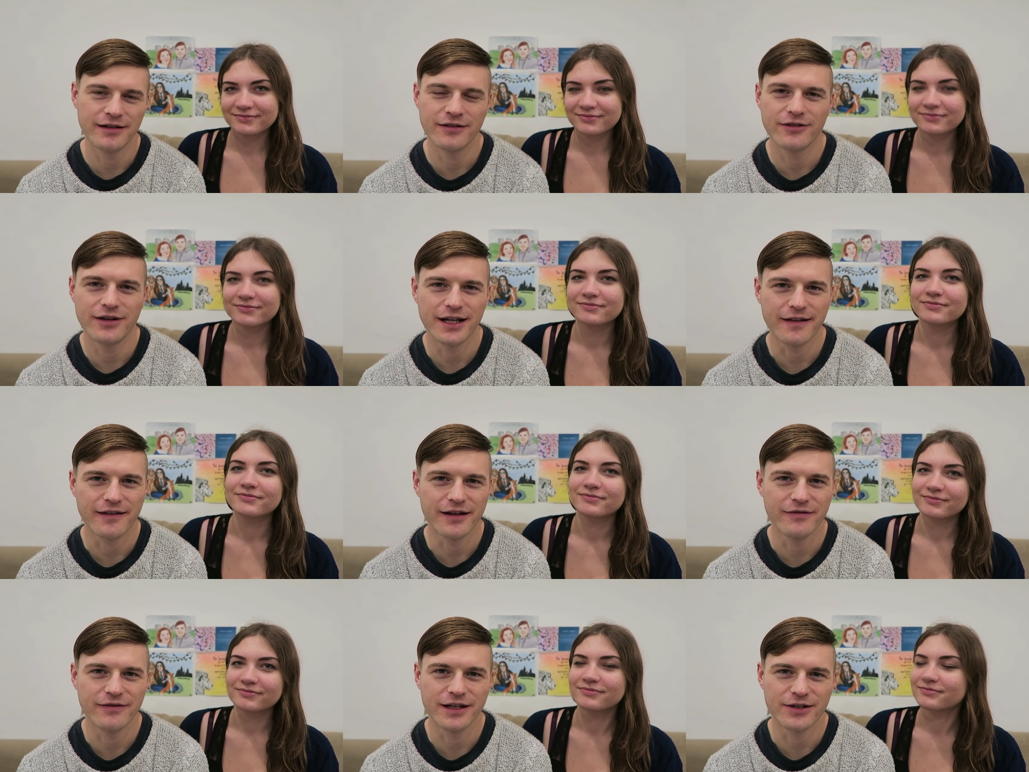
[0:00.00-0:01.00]
Speaker 1: and all that
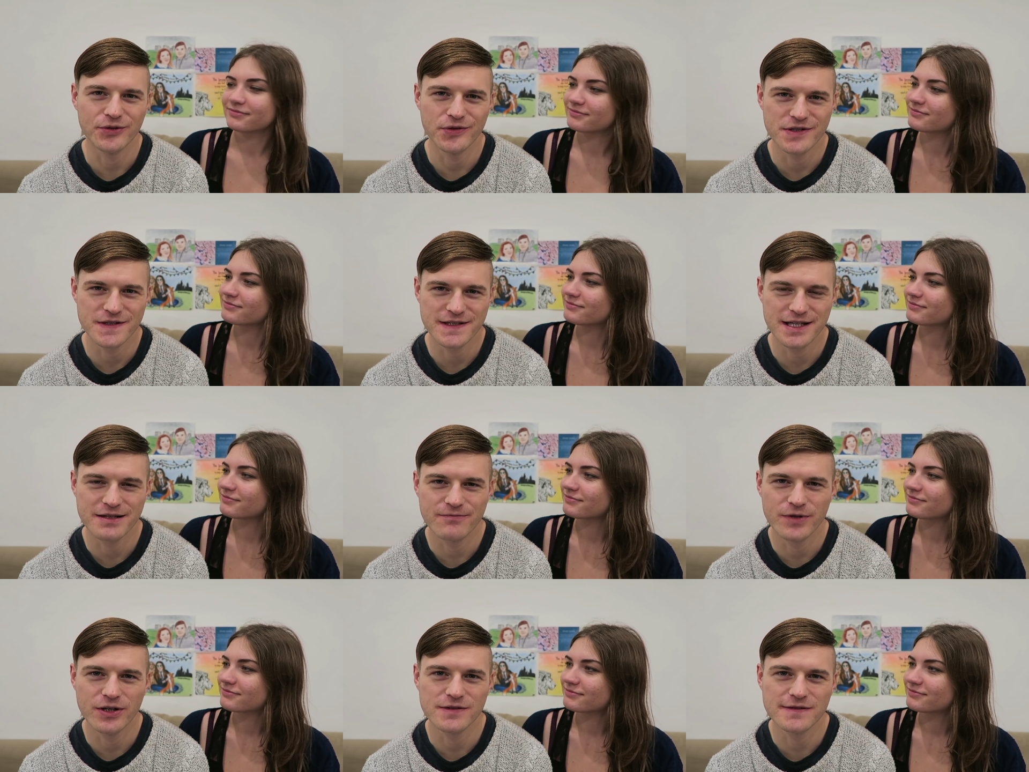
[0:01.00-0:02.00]
stuff, like Laura just said,
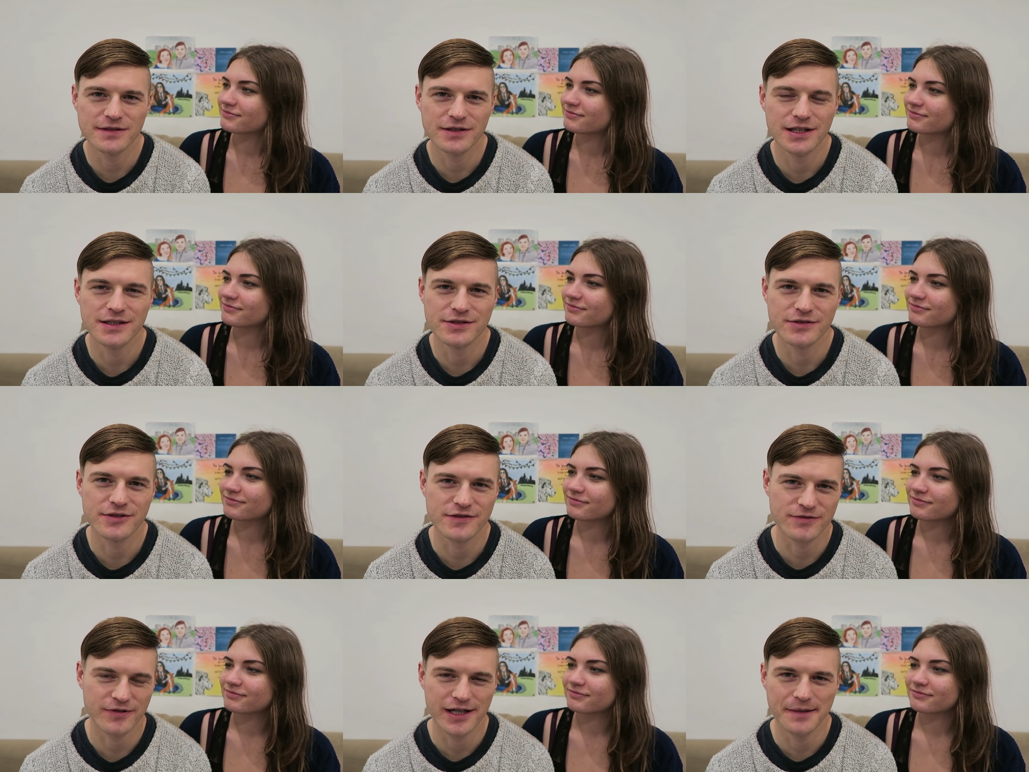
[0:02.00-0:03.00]
and we also learned to
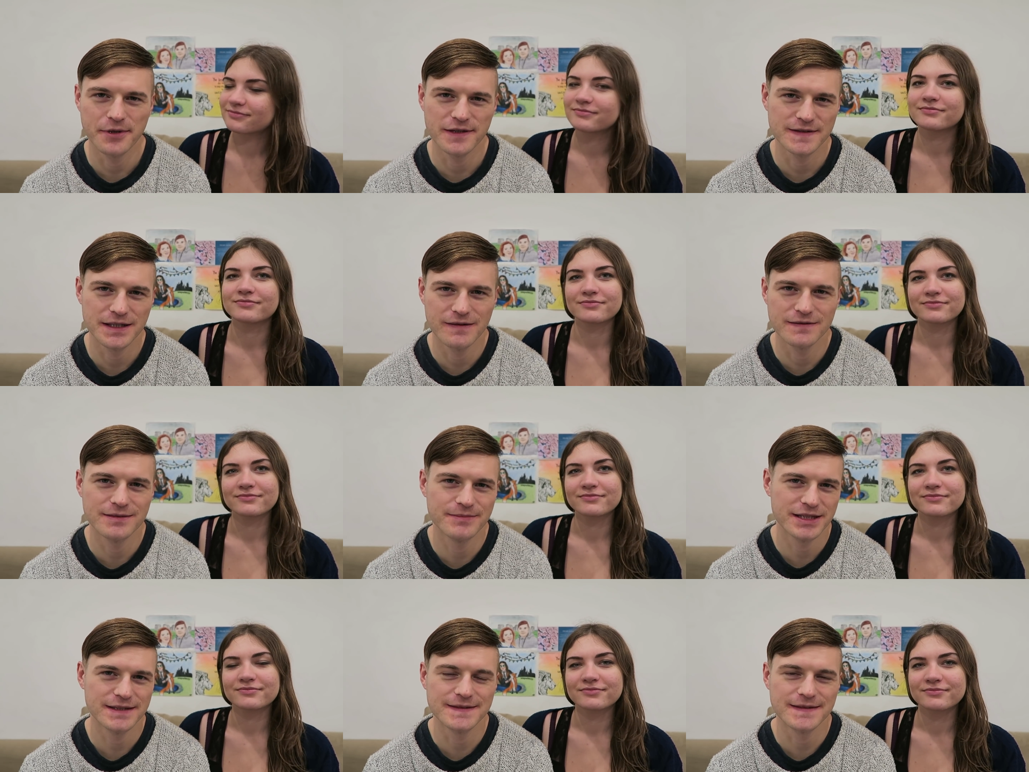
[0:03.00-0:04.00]
describe ourselves a
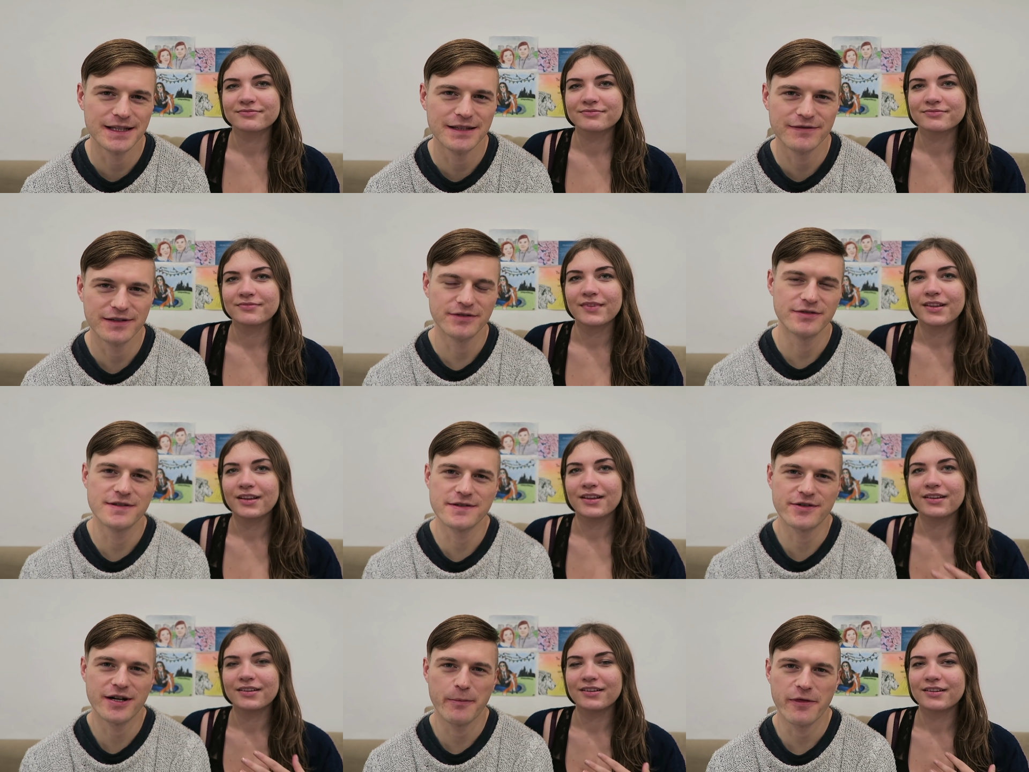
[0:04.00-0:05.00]
bit and stuff, and to
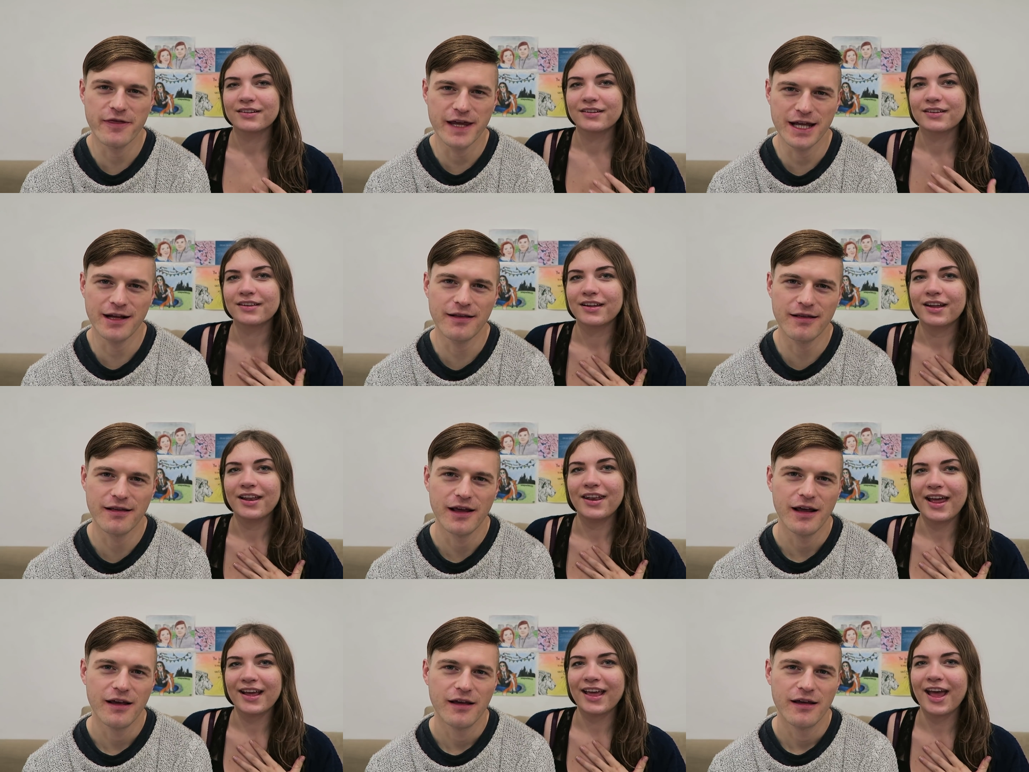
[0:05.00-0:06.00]
describe things.
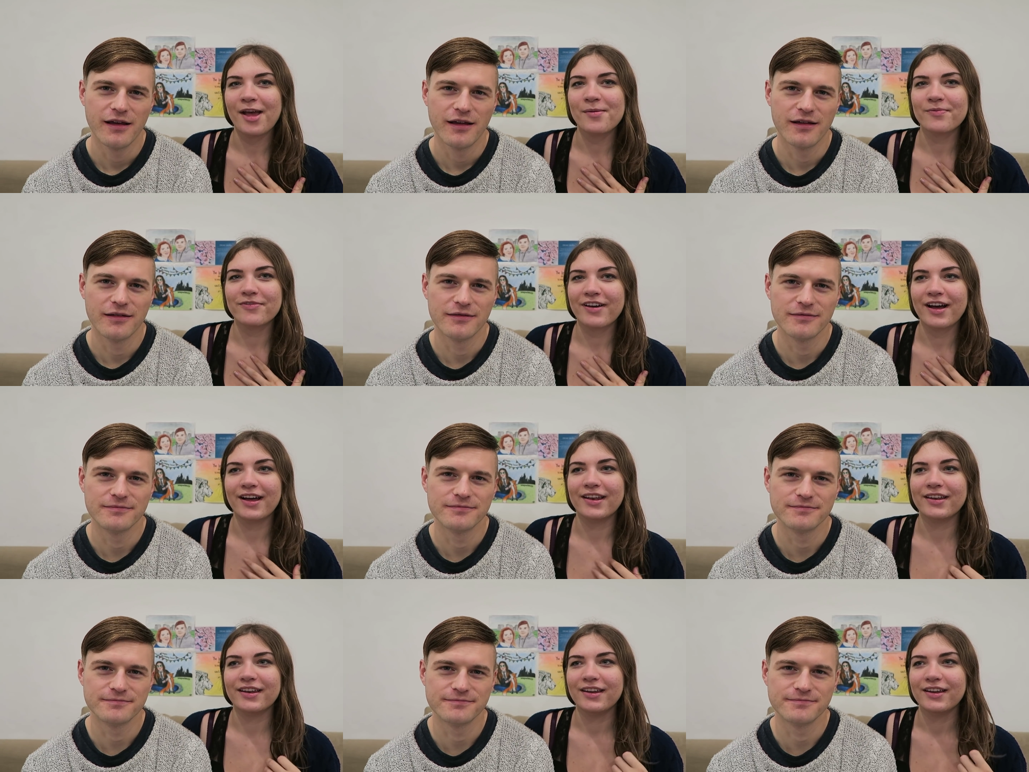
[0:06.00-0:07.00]
Speaker 2: Nekem
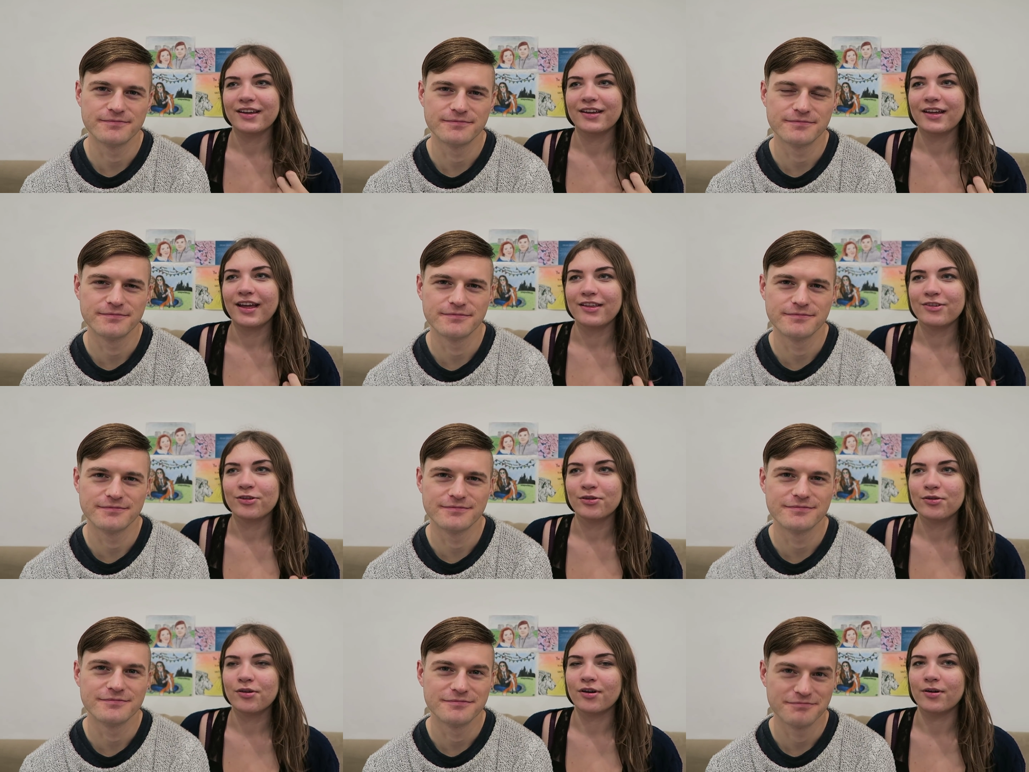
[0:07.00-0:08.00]
van egy
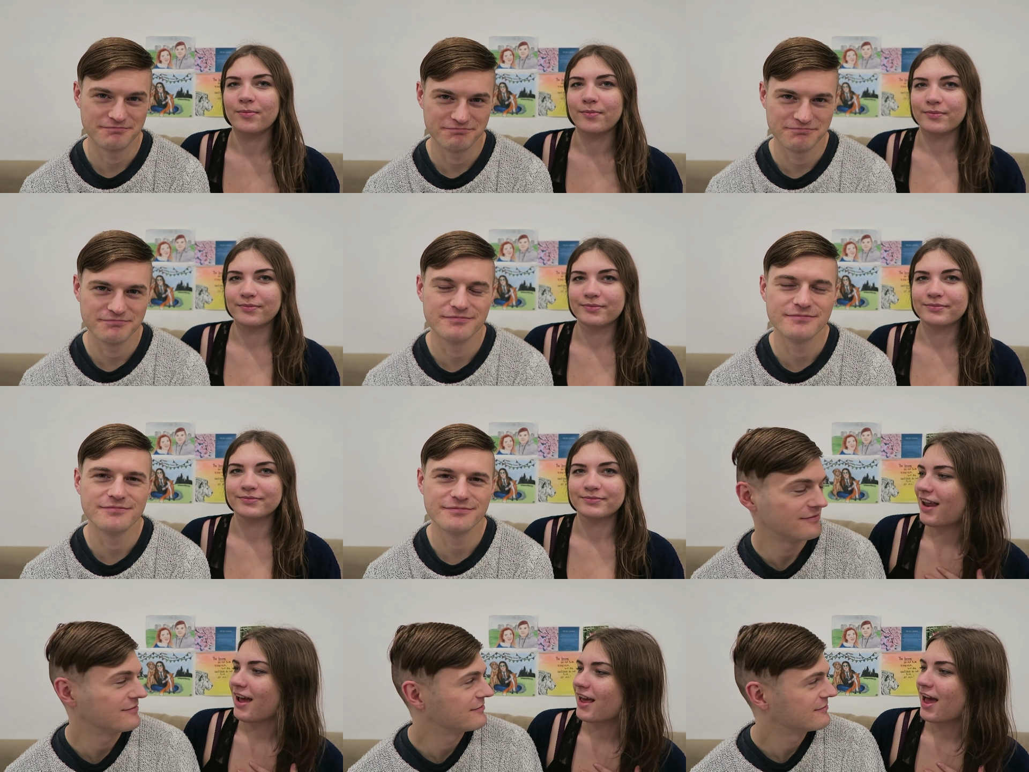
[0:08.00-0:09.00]
húgom.
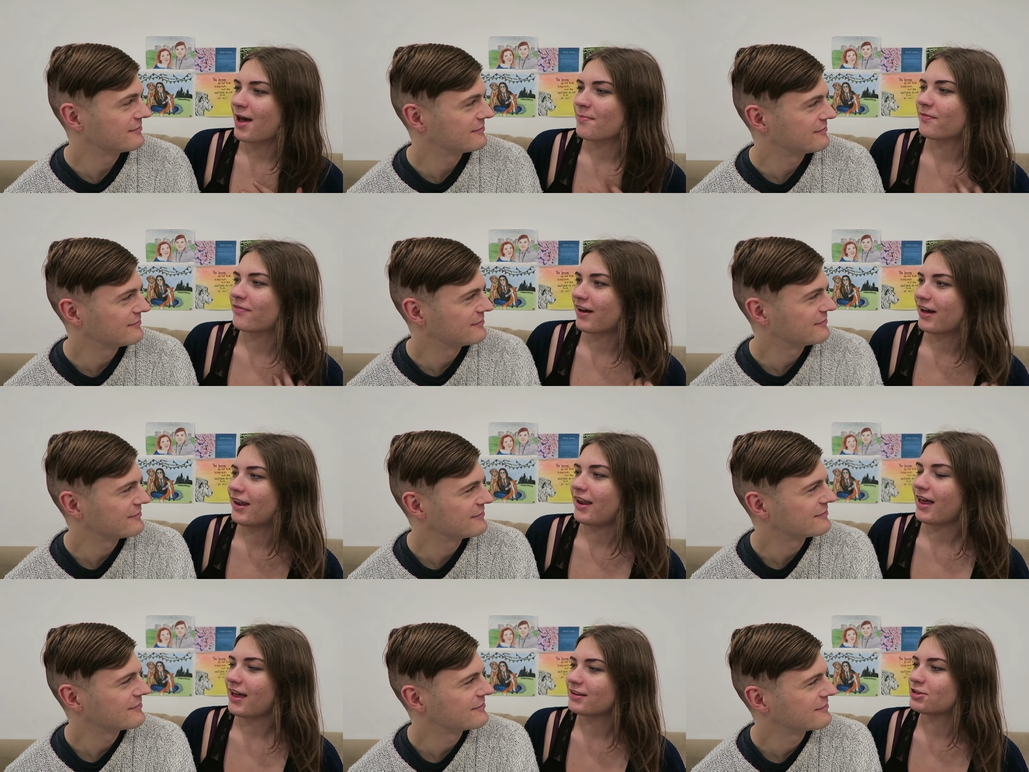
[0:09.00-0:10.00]
Nekem van
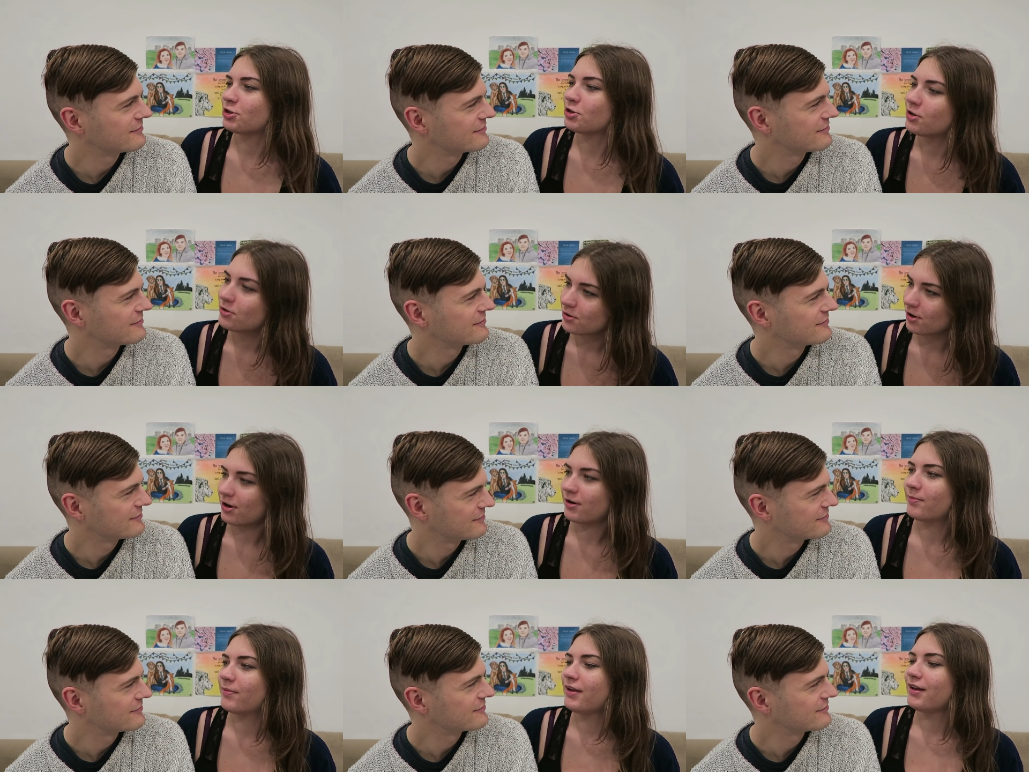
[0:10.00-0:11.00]
egy
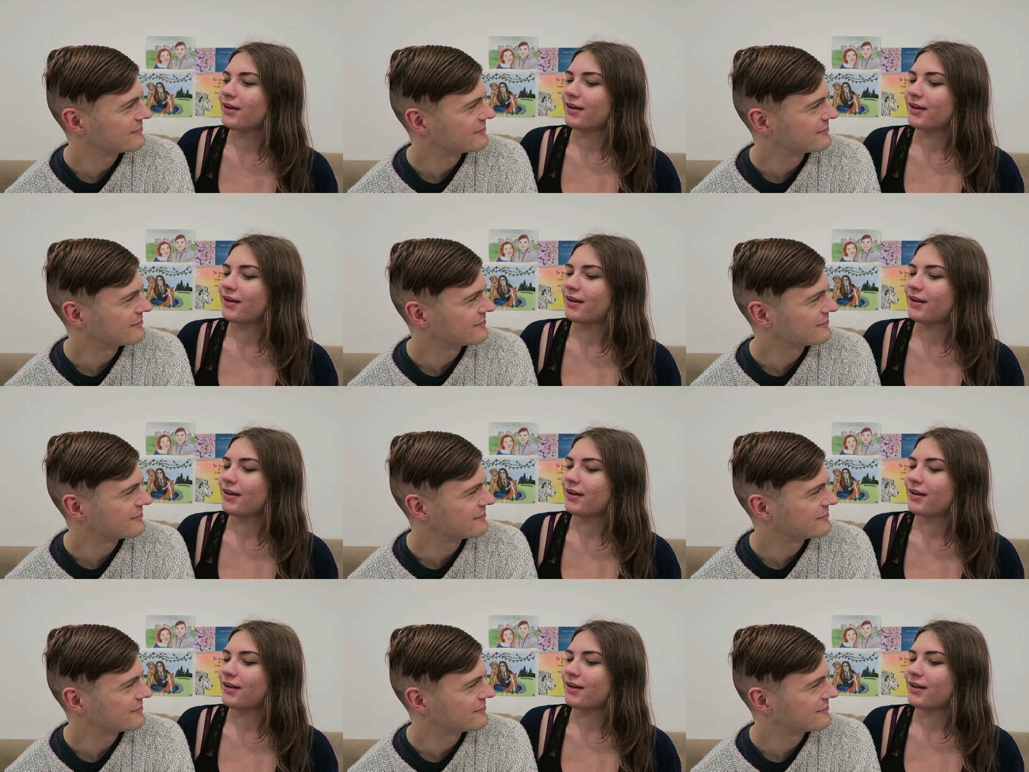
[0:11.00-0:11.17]
húgom.